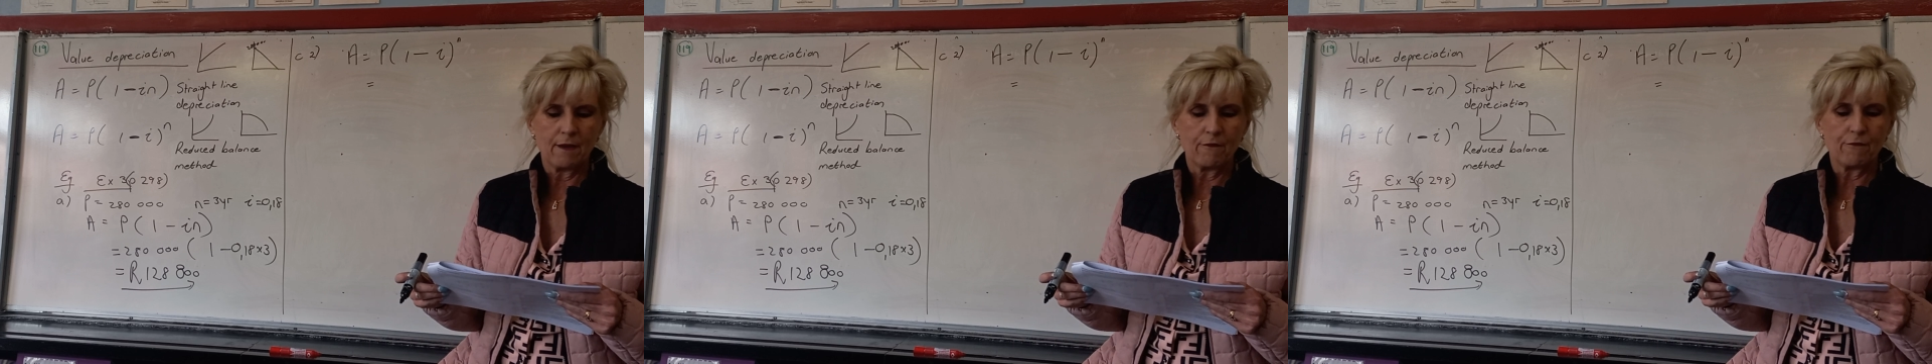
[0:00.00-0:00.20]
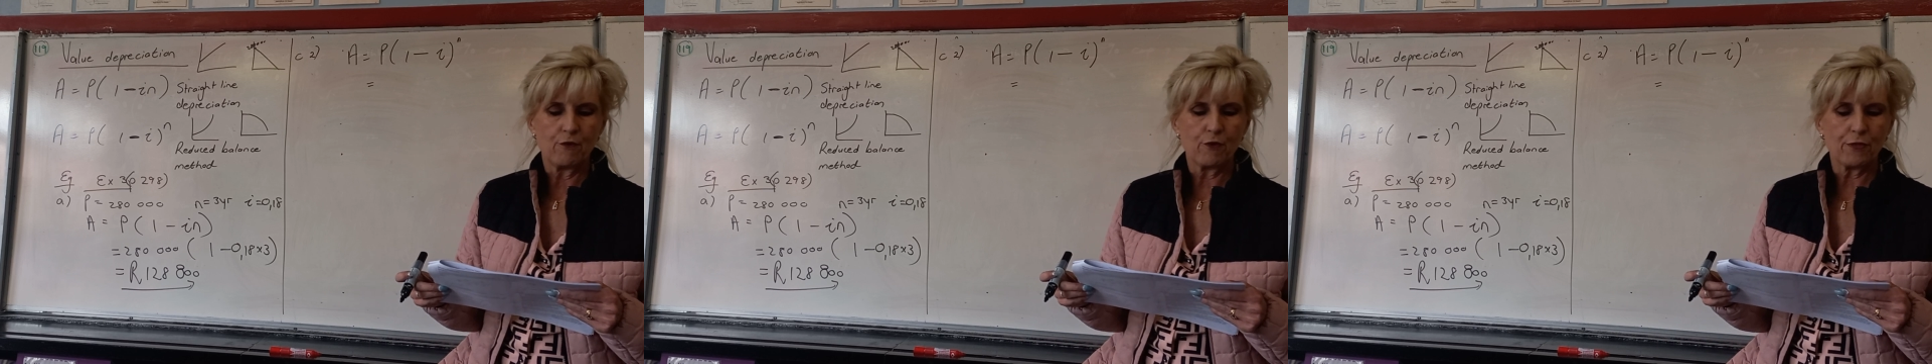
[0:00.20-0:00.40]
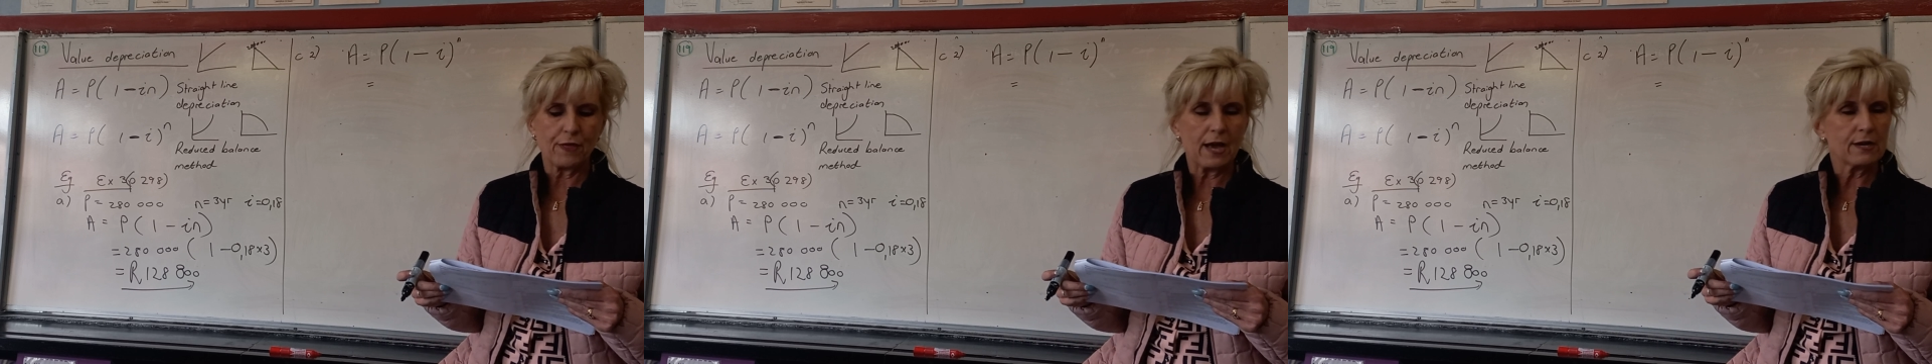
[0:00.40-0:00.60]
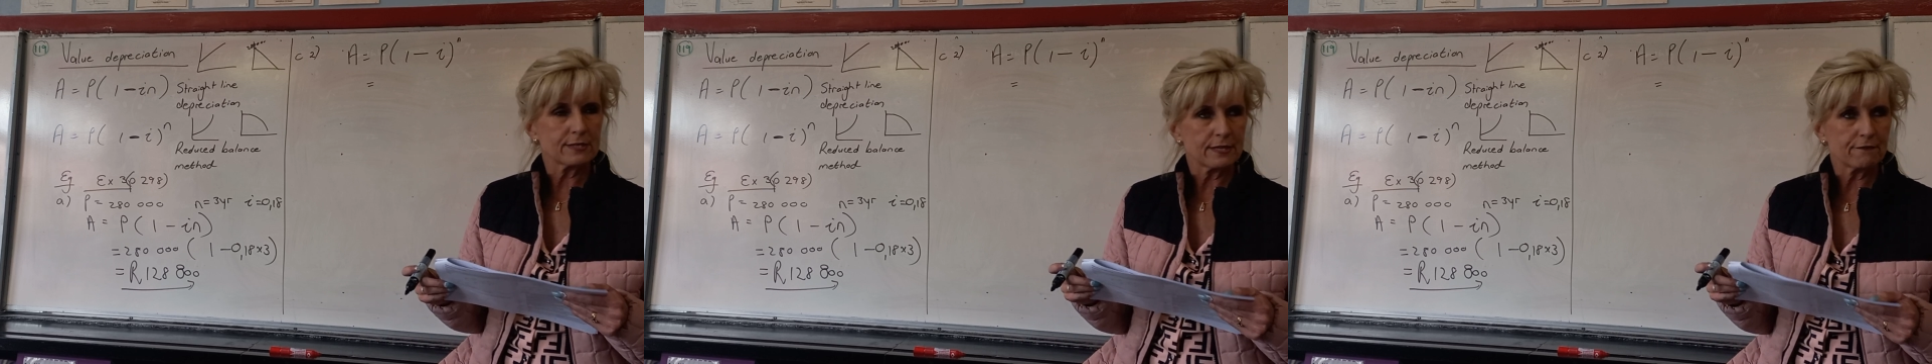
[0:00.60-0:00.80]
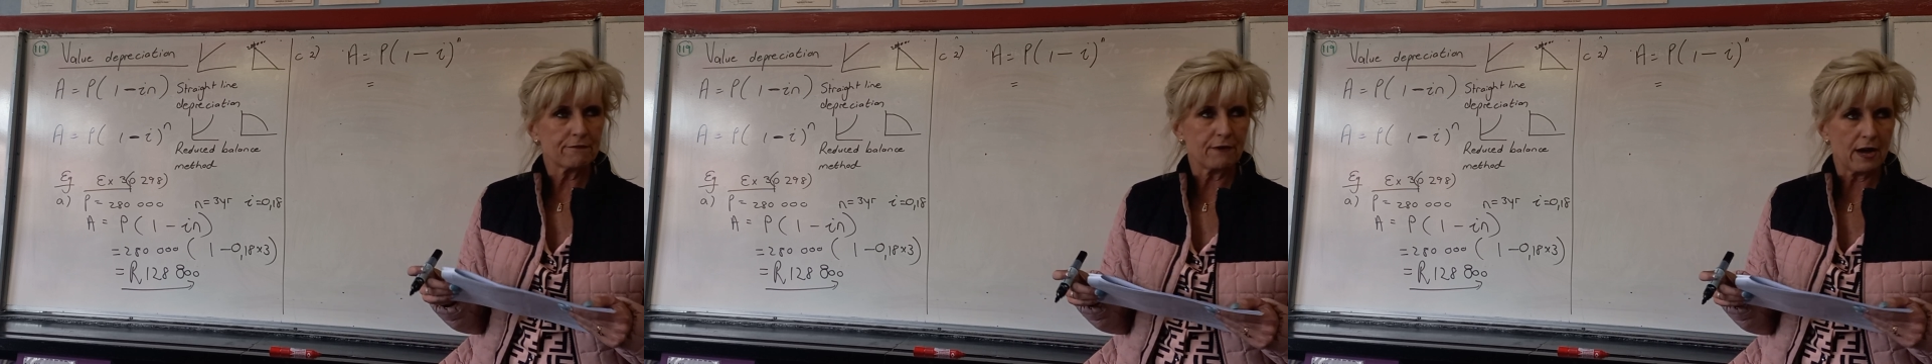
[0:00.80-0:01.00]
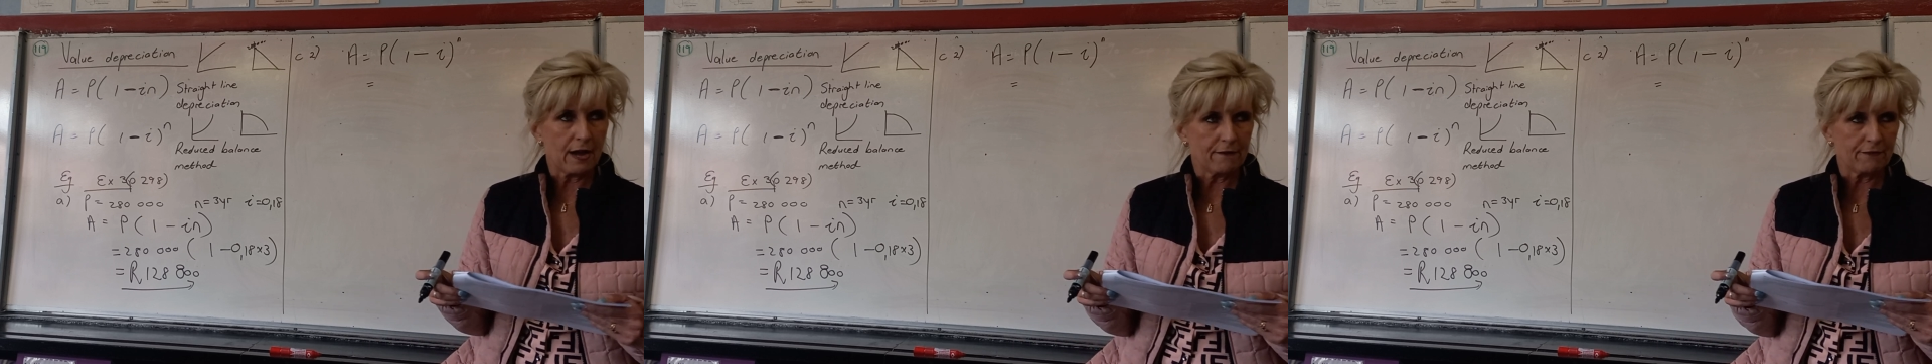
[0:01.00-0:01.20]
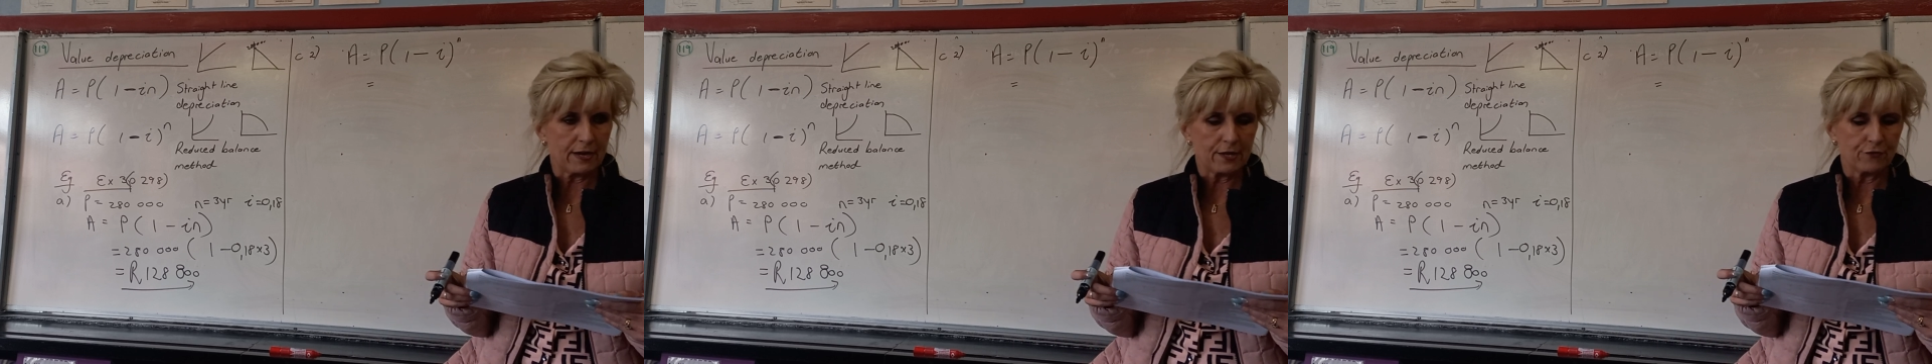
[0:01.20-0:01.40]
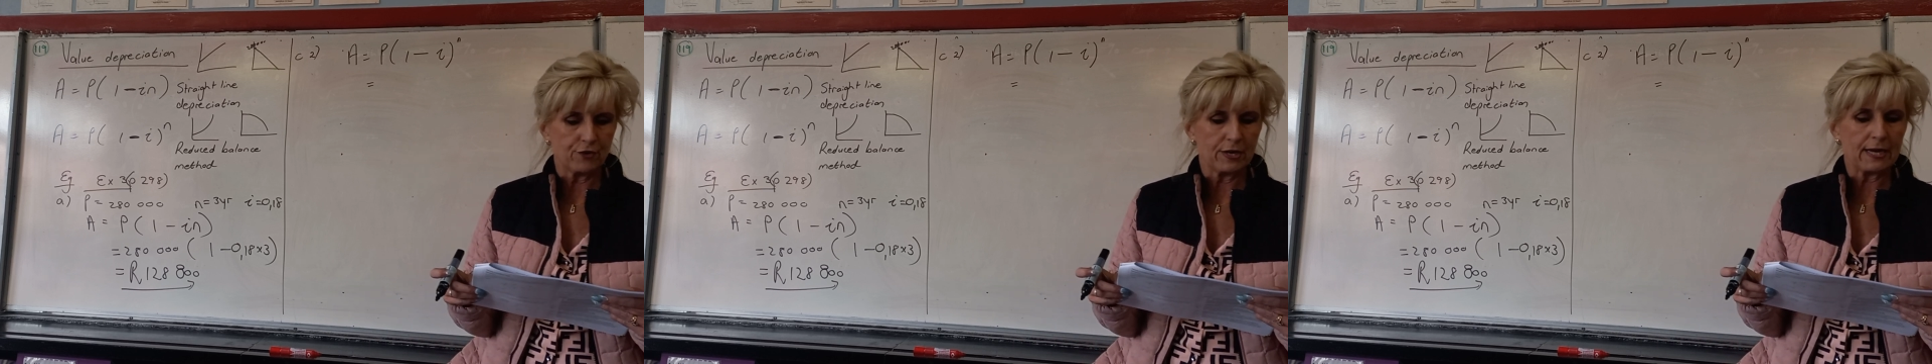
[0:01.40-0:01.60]

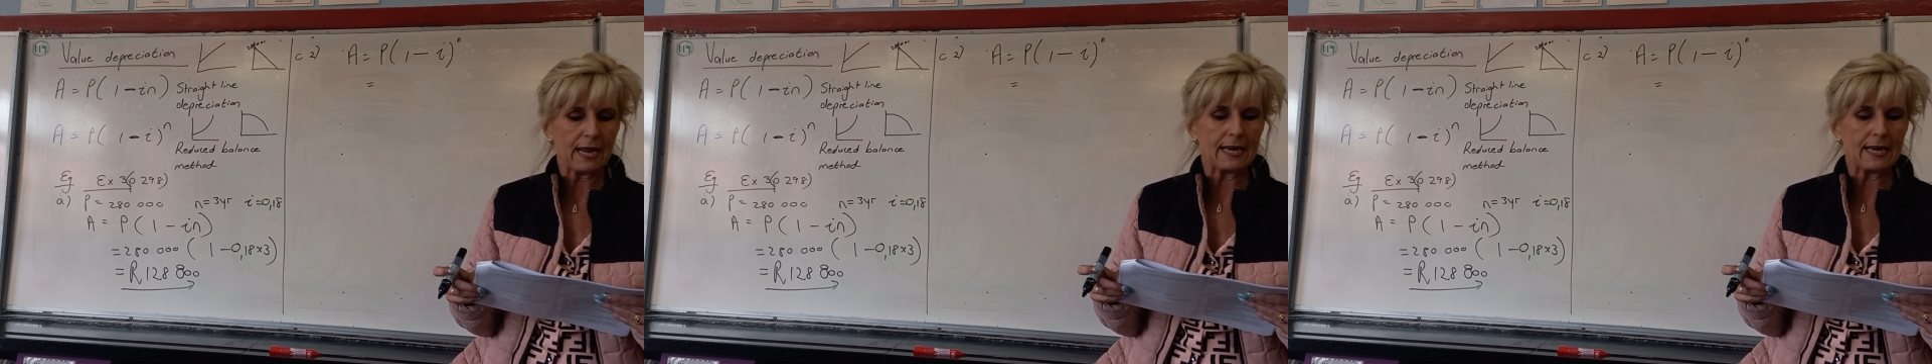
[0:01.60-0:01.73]
4,500